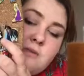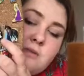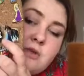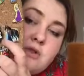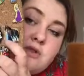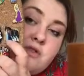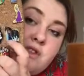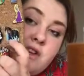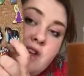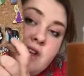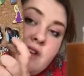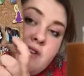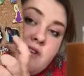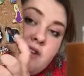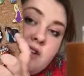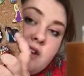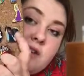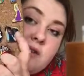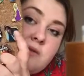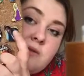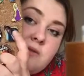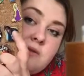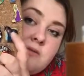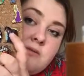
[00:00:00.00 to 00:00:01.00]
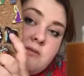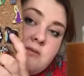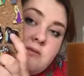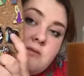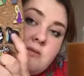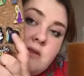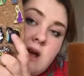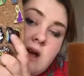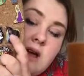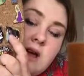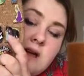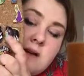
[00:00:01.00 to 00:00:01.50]
most favourite
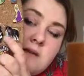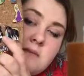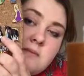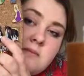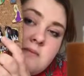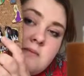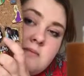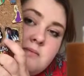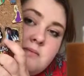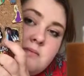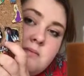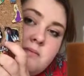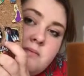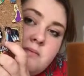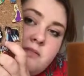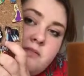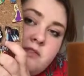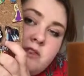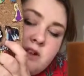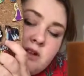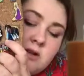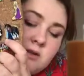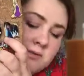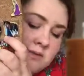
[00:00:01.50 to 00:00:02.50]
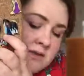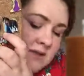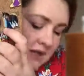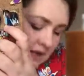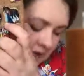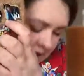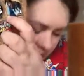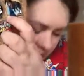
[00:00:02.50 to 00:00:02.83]
um, films.